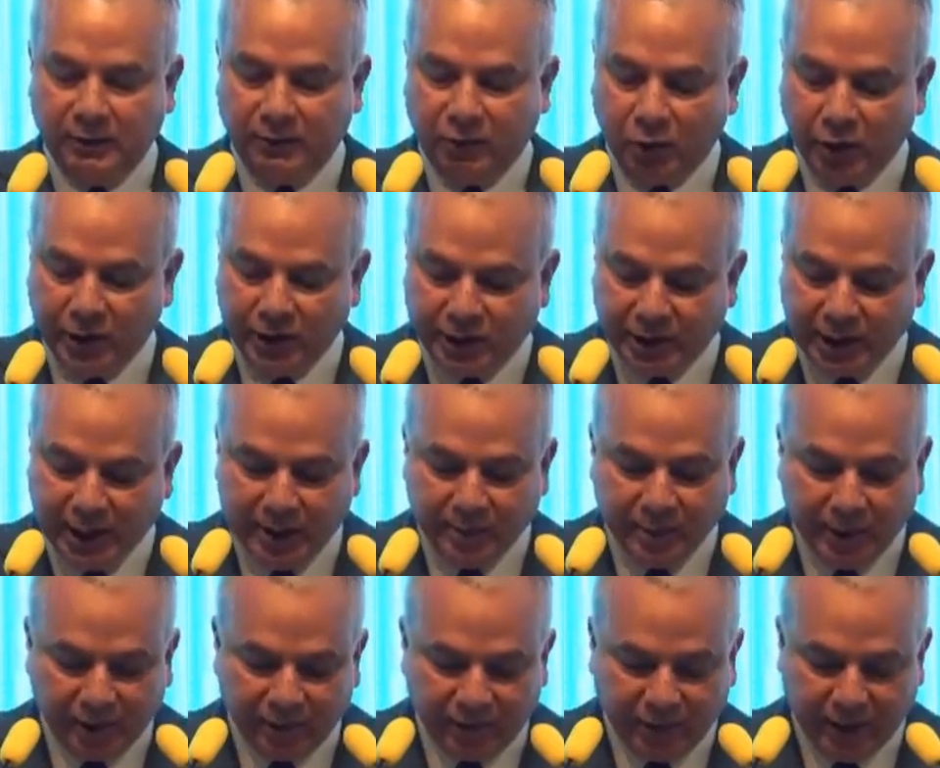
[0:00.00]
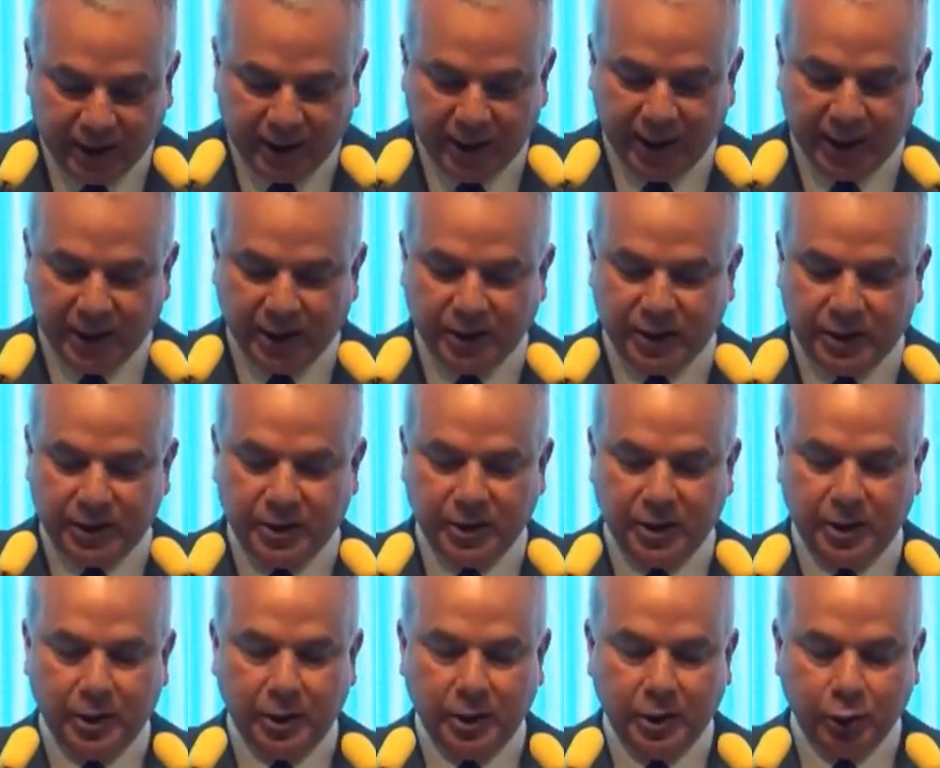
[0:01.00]
for Islamic finance
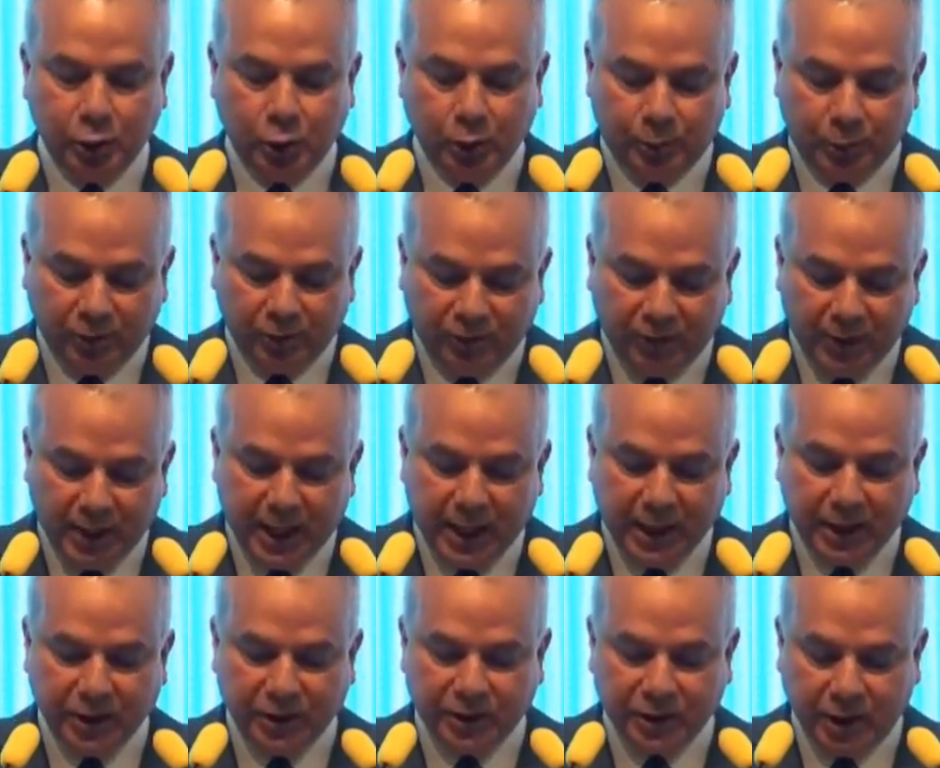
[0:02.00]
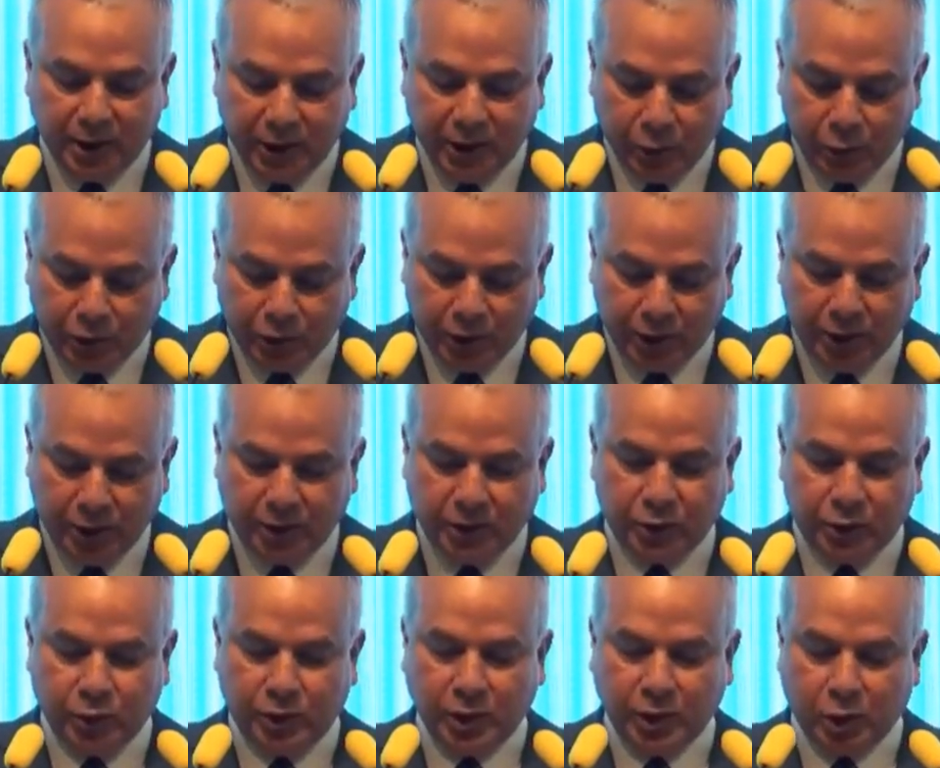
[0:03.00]
to provide solutions
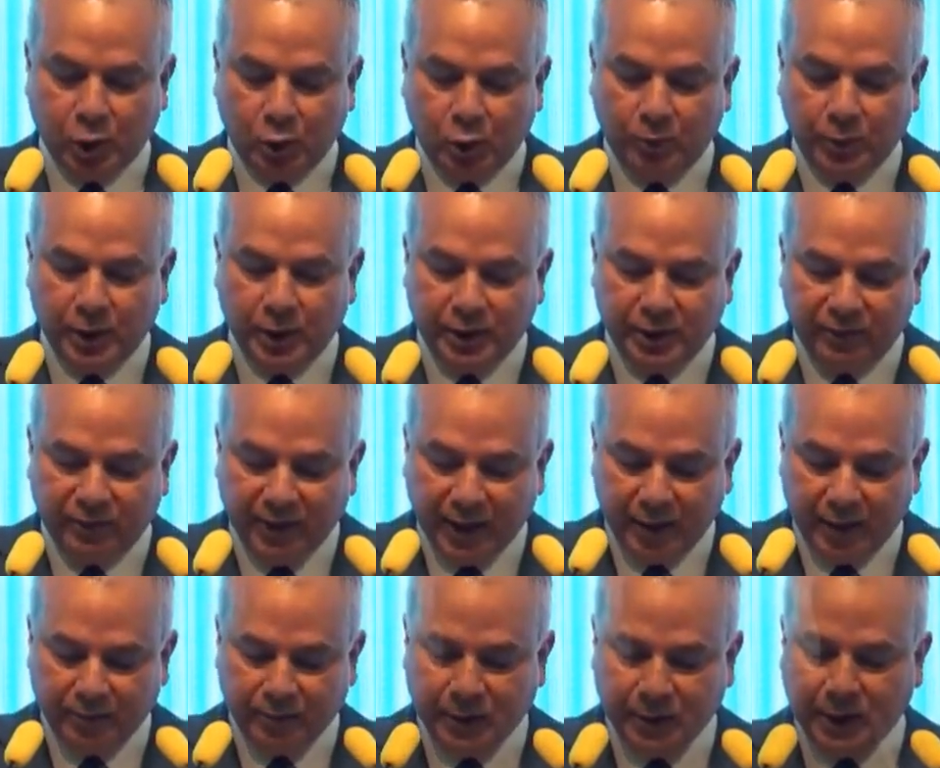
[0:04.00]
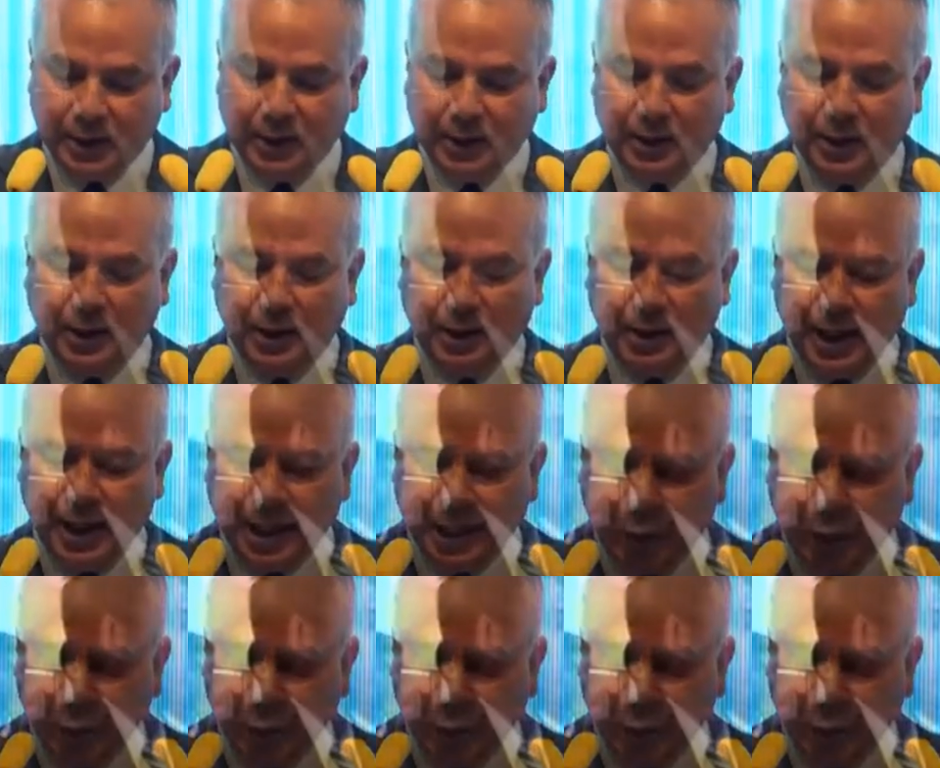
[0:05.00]
to the global development and